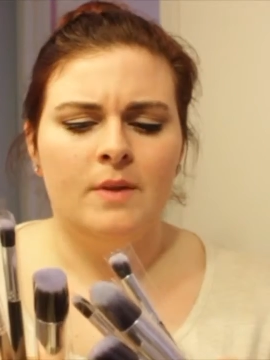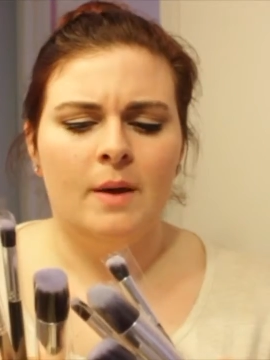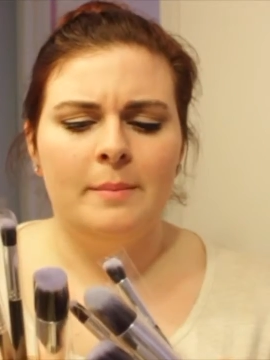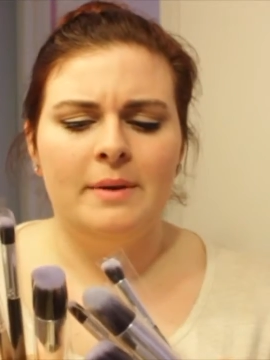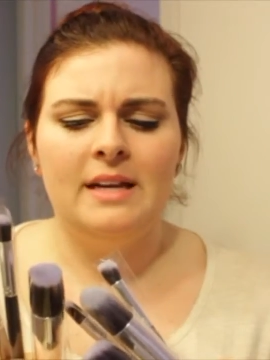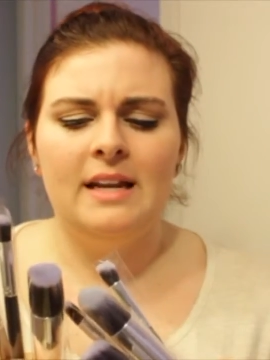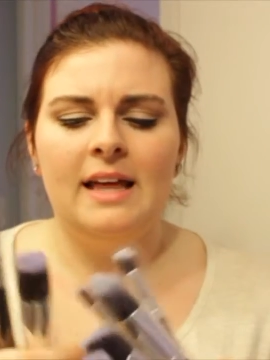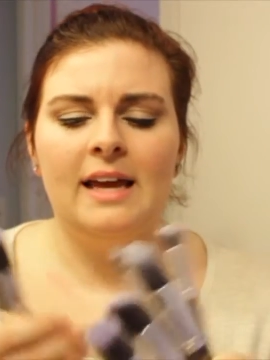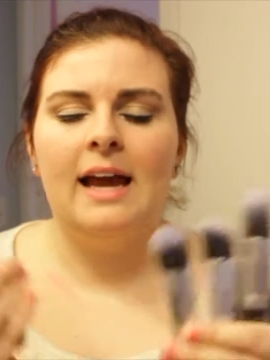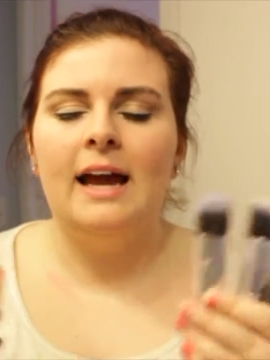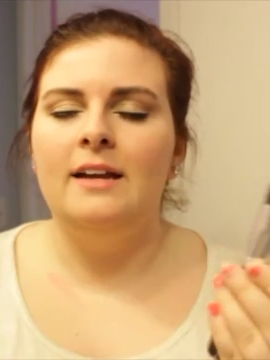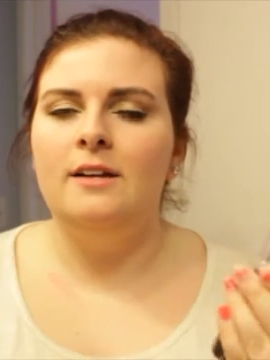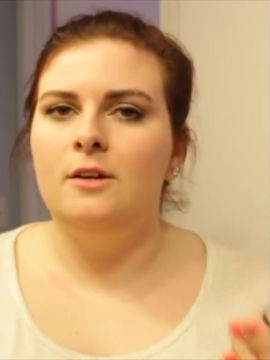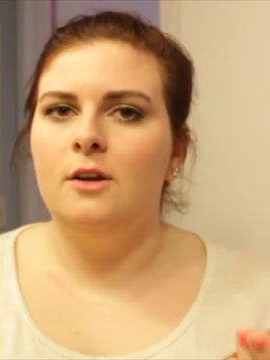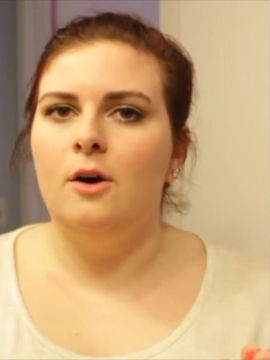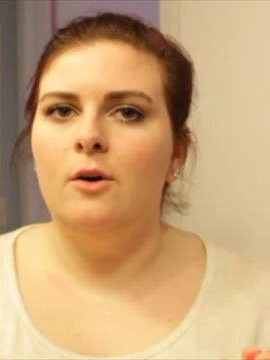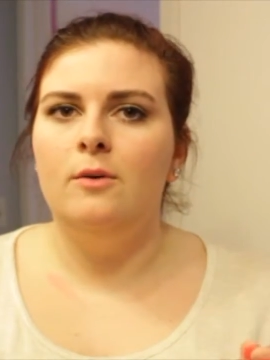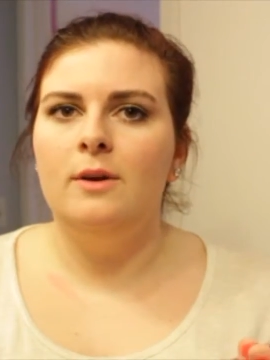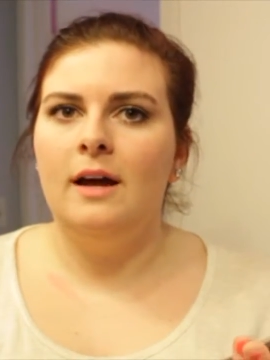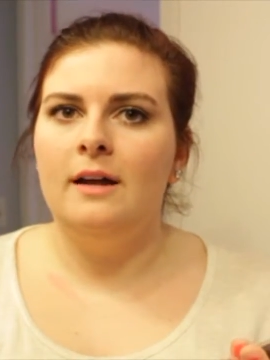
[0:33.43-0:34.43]
I mean, like, I
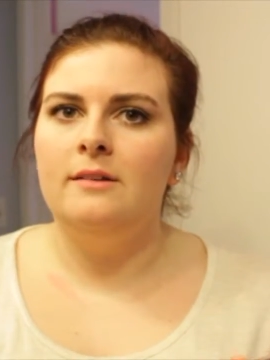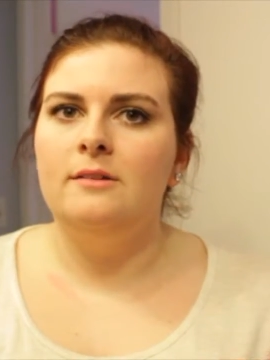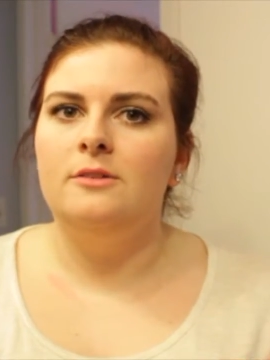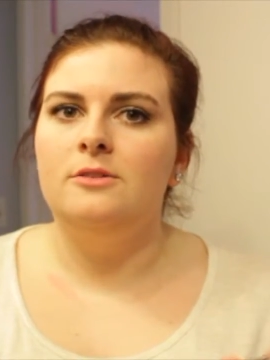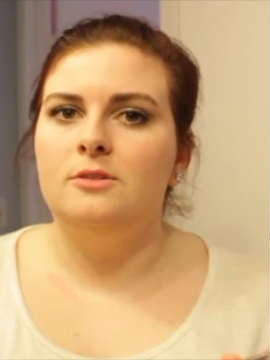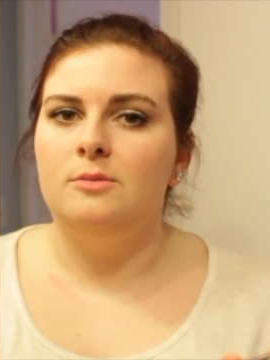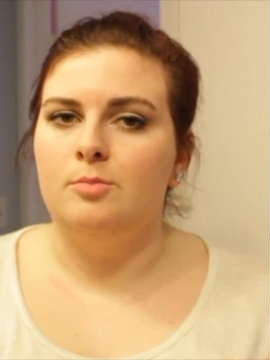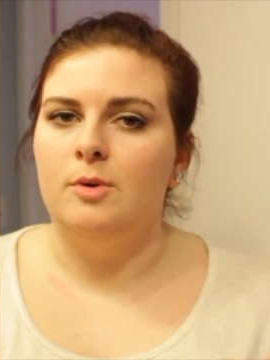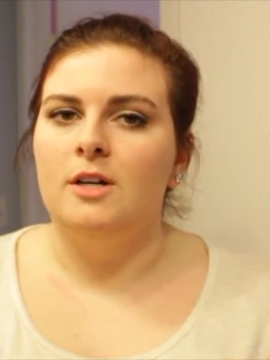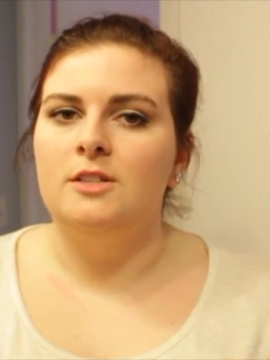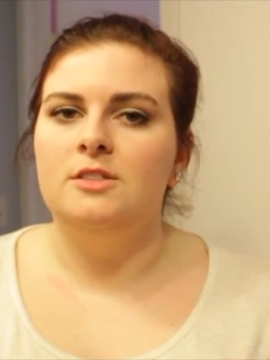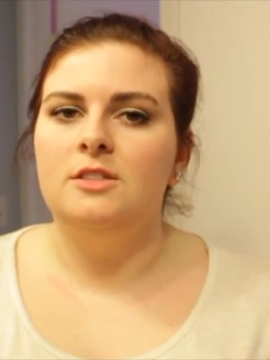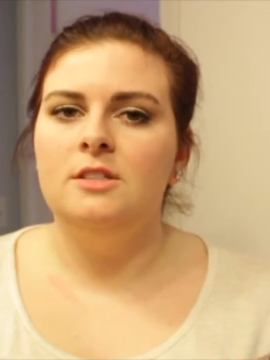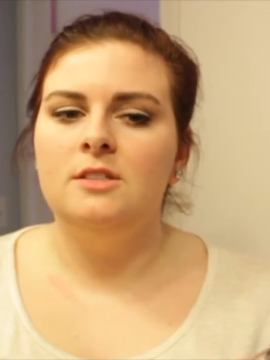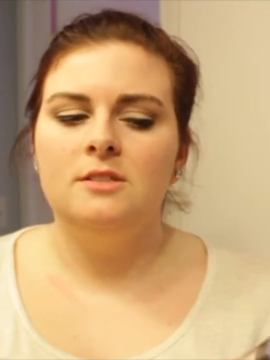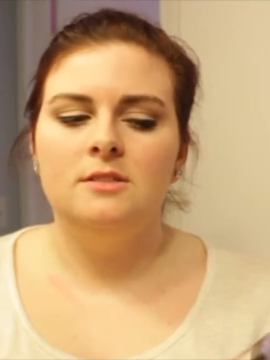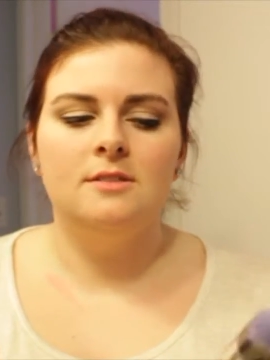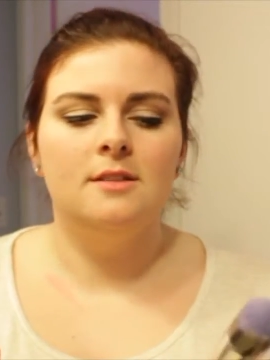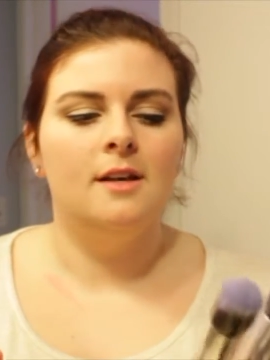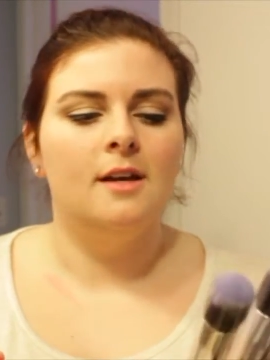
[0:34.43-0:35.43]
know how to use
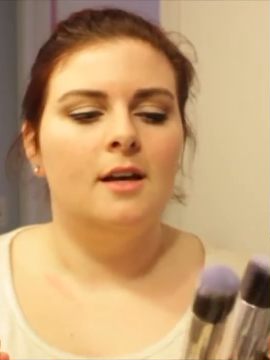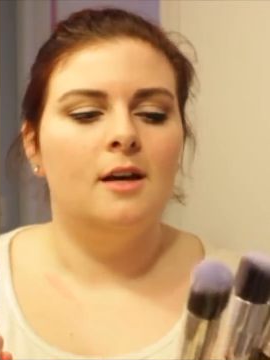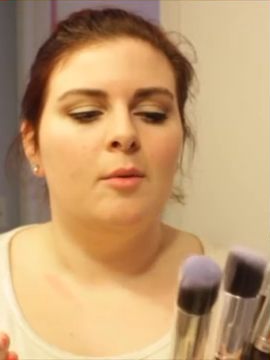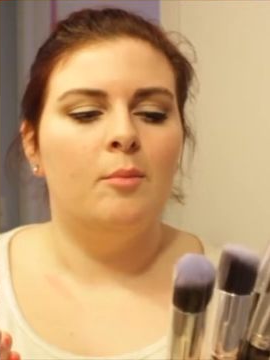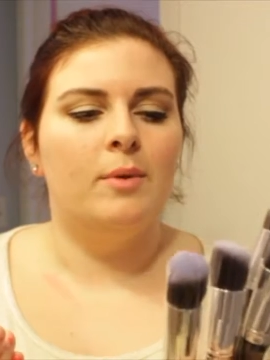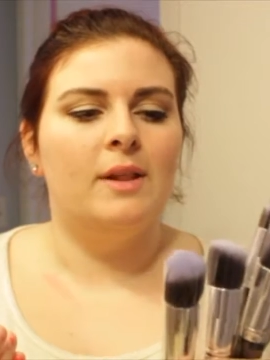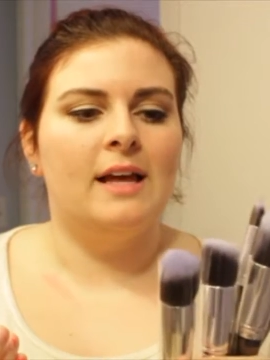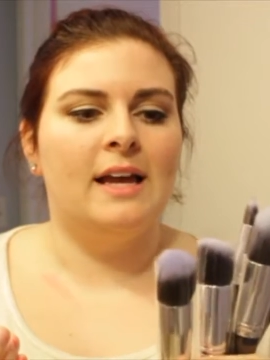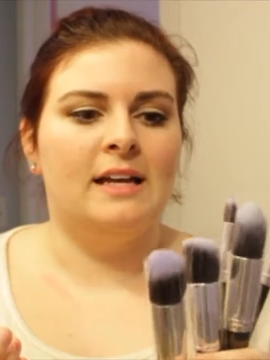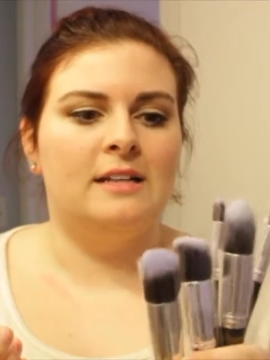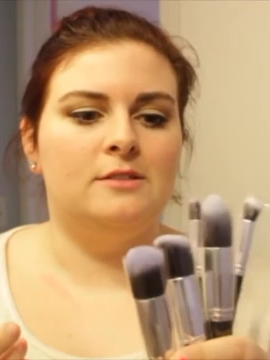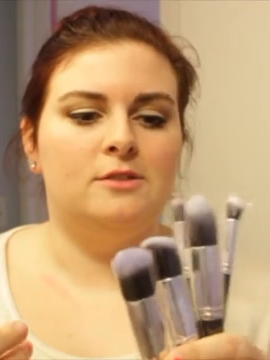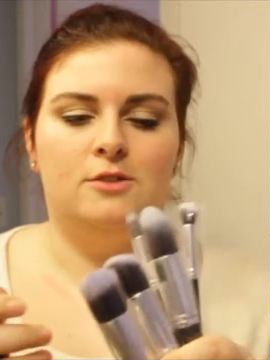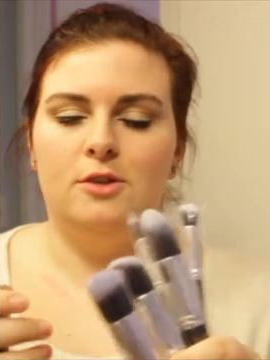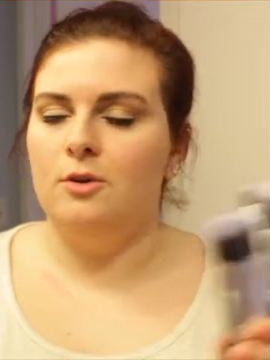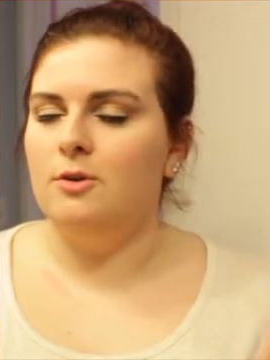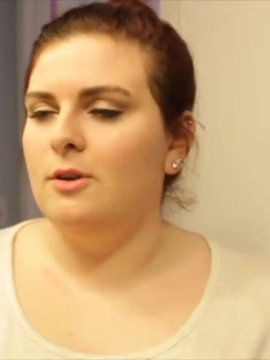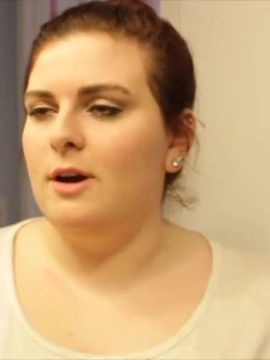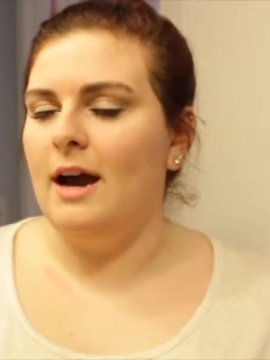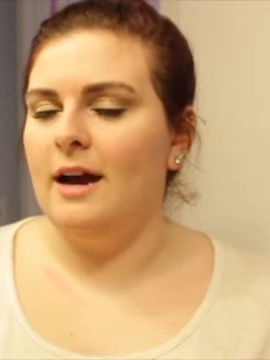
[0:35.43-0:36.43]
brushes, but like, I
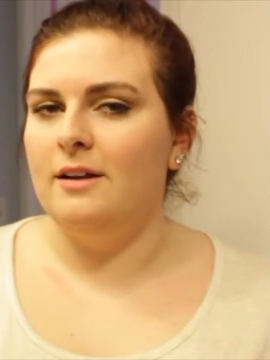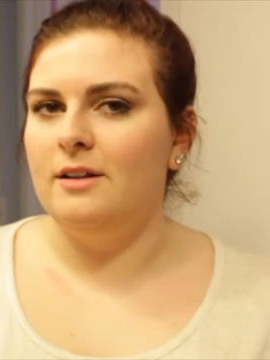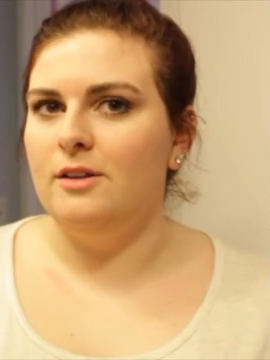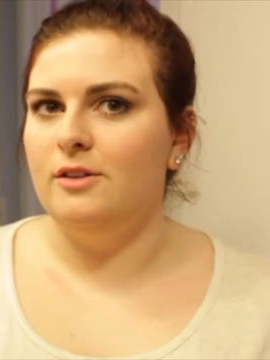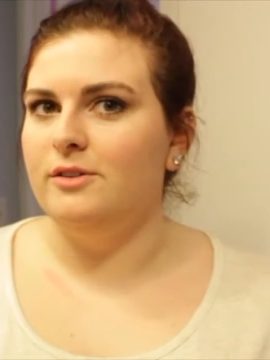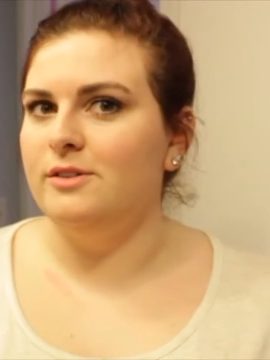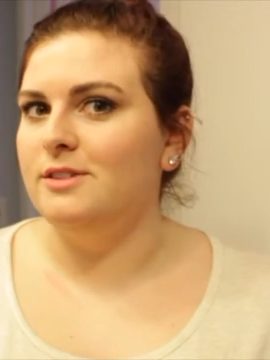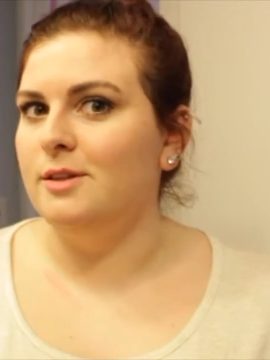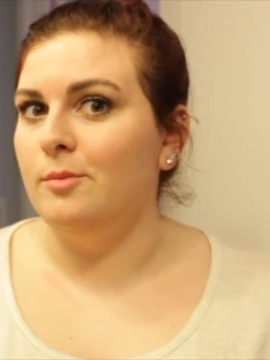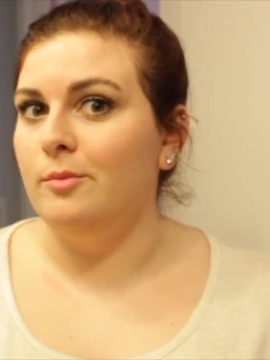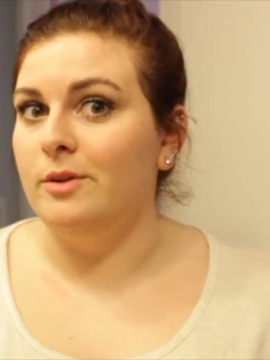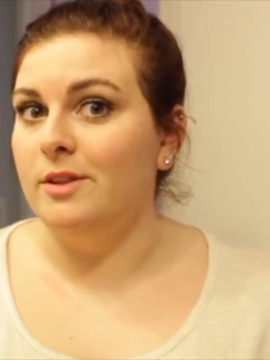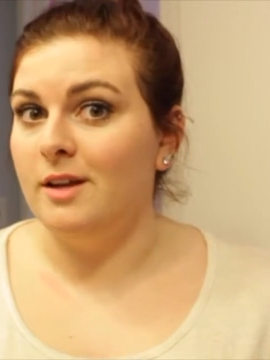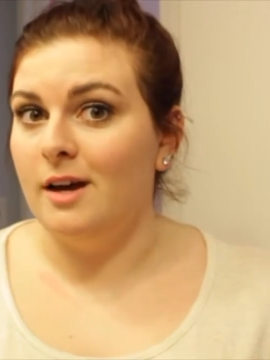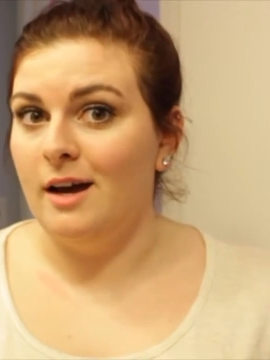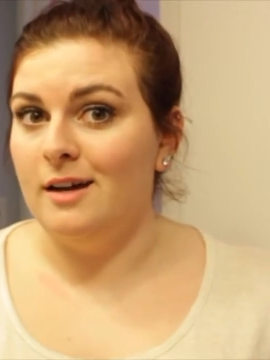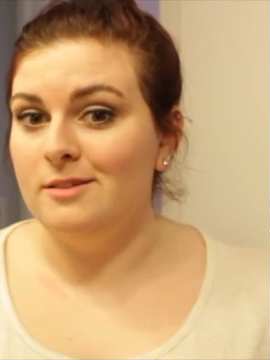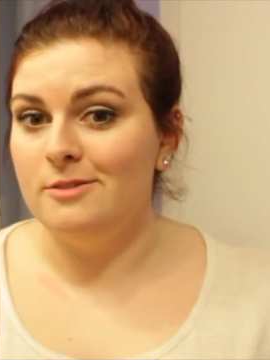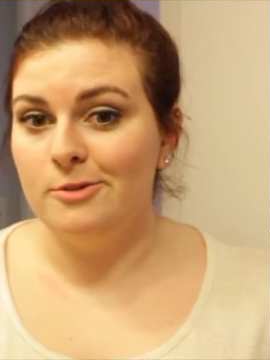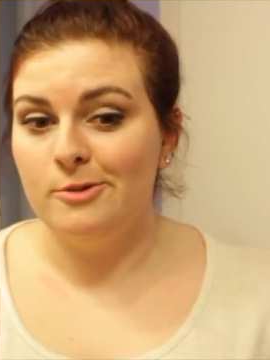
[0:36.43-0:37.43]
don't know how to use them with
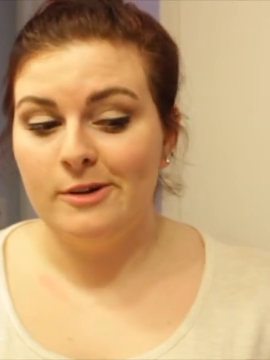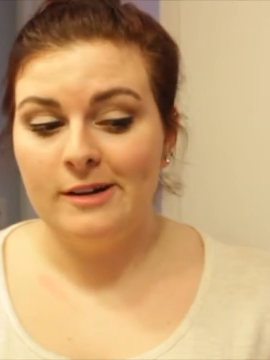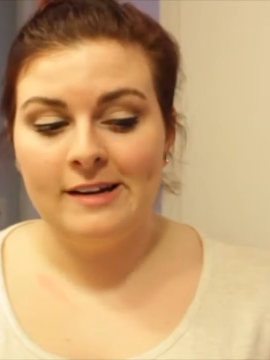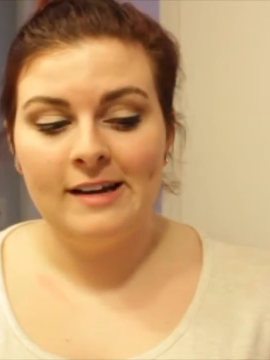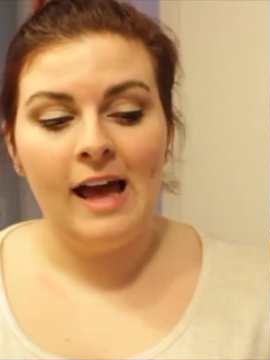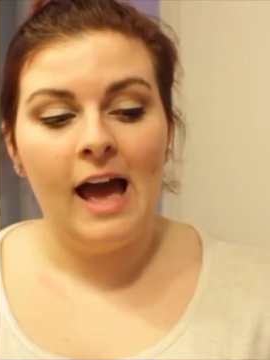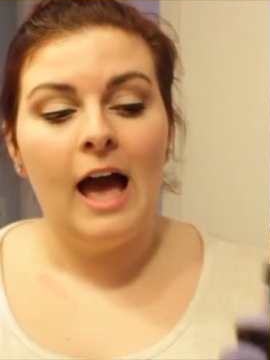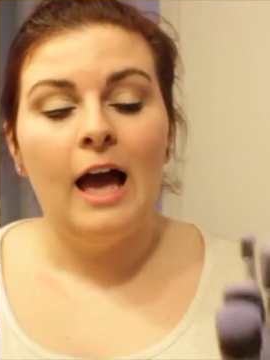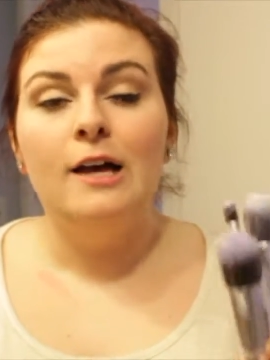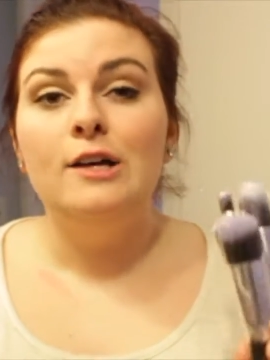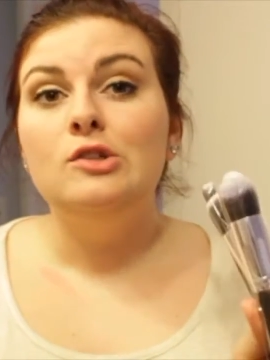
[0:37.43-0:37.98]
contouring.